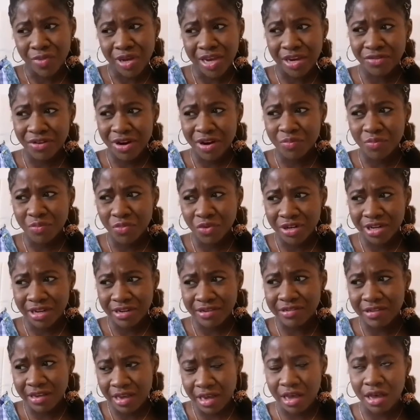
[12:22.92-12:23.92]
my
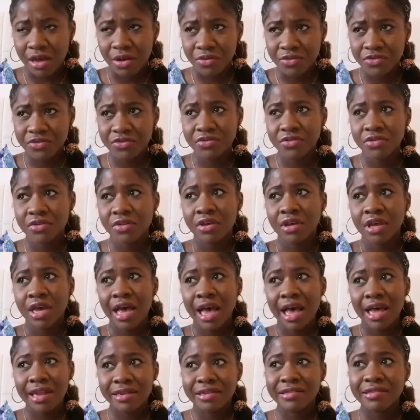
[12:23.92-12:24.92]
grandmother's house
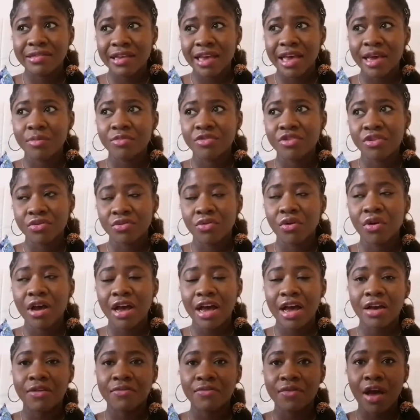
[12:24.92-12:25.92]
at the time did
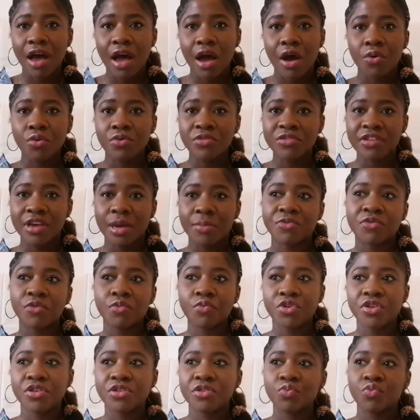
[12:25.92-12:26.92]
not have our own tap,
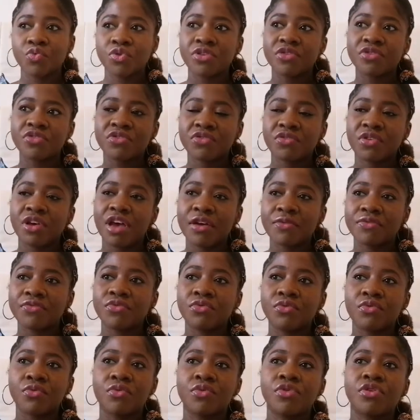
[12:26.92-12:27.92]
so we we used to
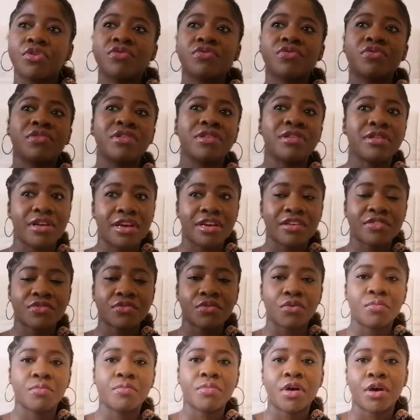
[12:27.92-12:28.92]
have to go into the
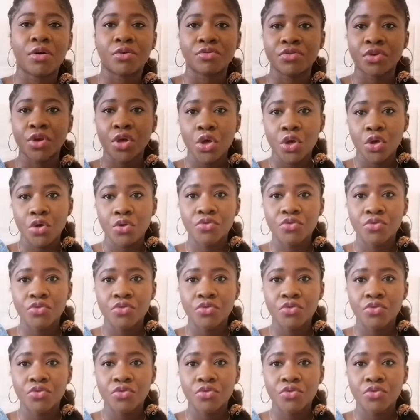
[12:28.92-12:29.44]
next compound